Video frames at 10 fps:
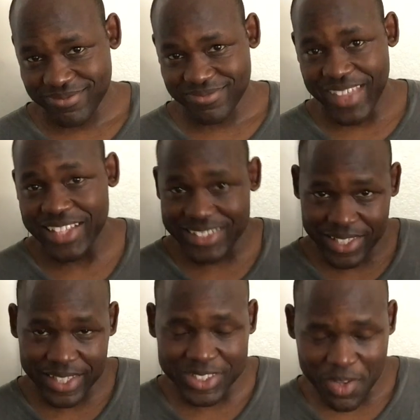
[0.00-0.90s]
That's
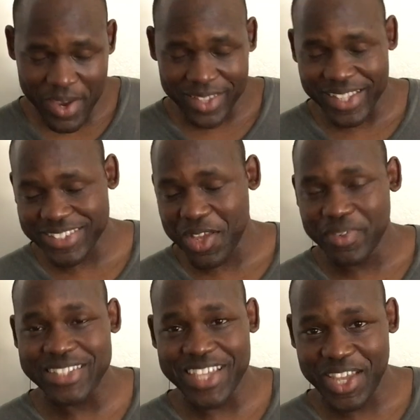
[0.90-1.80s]
it. That's all I'm going
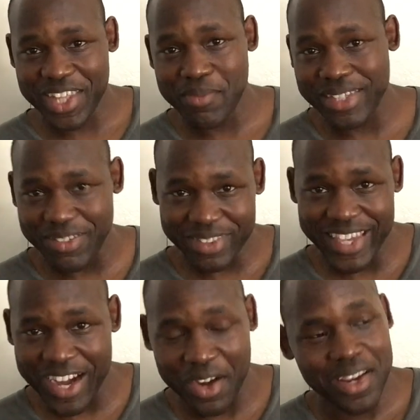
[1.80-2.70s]
to say on that. I'm going to leave it
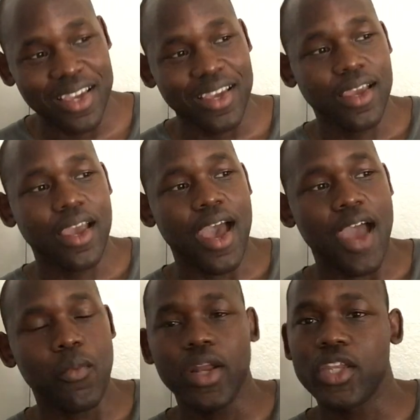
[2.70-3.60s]
there. I
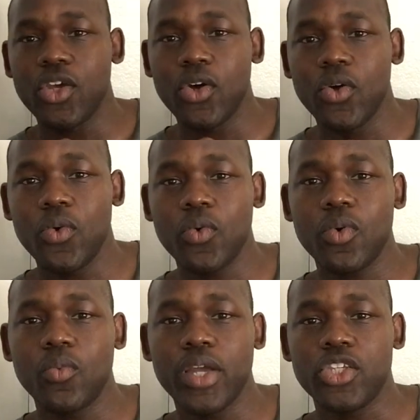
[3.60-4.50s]
want to know
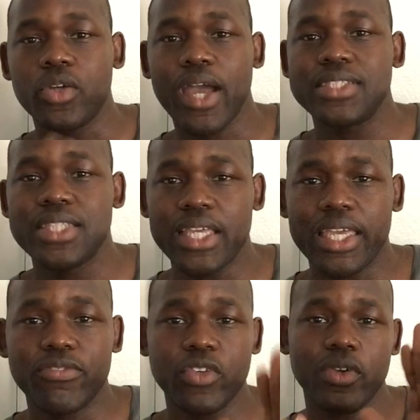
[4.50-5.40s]
what you guys think.
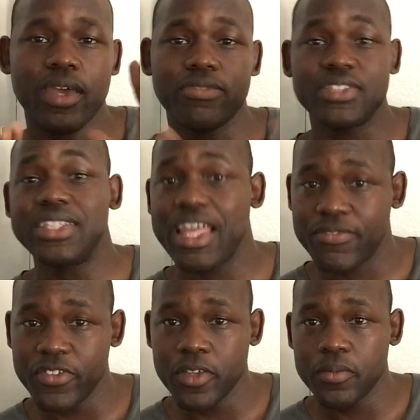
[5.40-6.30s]
If you have seen that
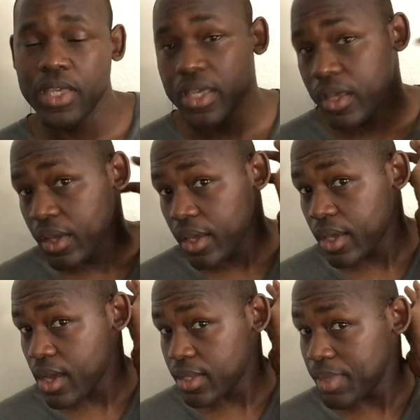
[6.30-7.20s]
film,
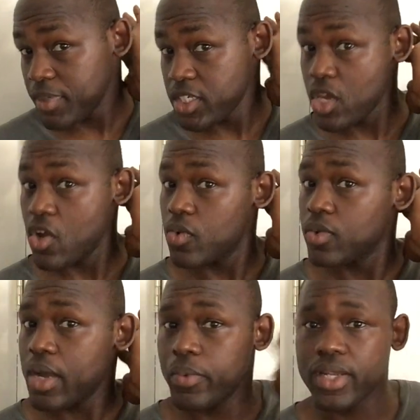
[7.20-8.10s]
let me know.
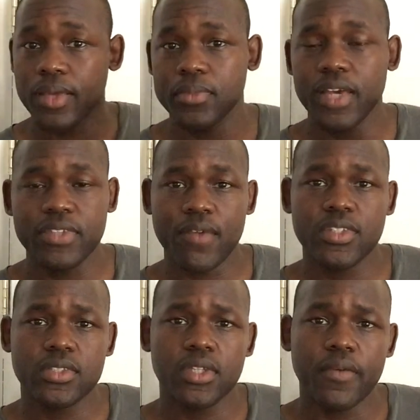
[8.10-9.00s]
I'd love to have a
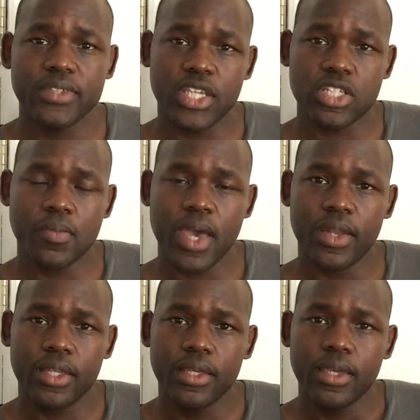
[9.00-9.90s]
conversation about
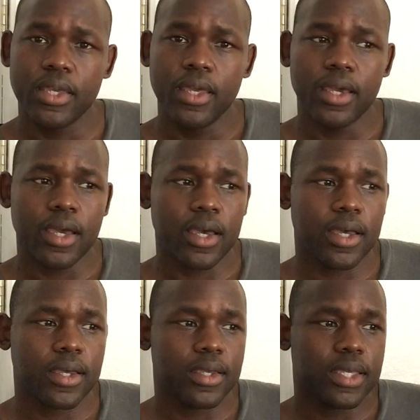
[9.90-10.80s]
it.
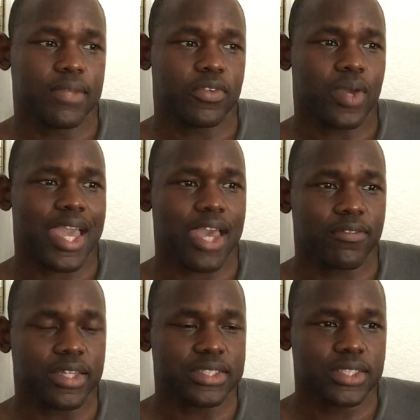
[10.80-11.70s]
And if you
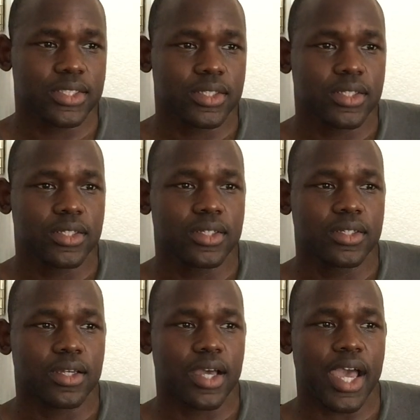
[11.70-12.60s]
haven't,
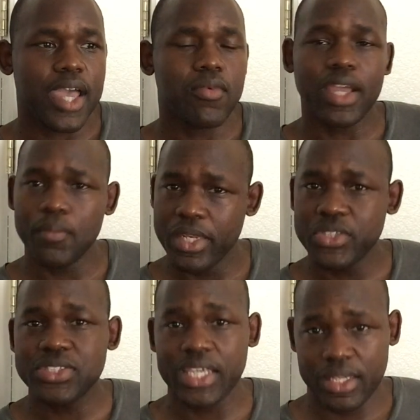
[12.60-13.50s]
I recommend you
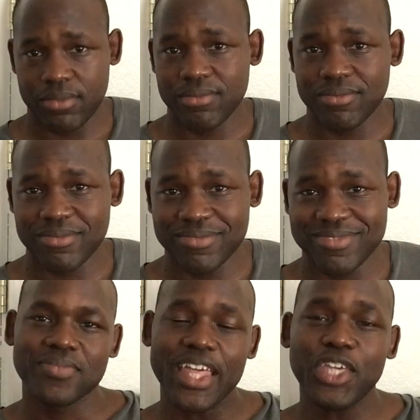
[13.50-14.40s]
see it.
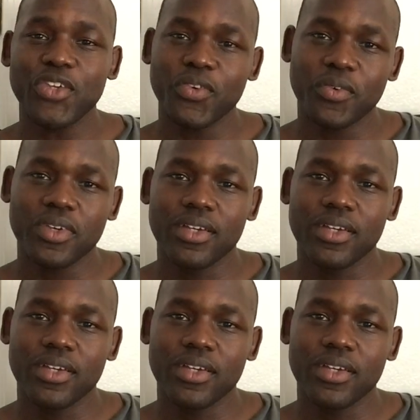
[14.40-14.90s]
Thank you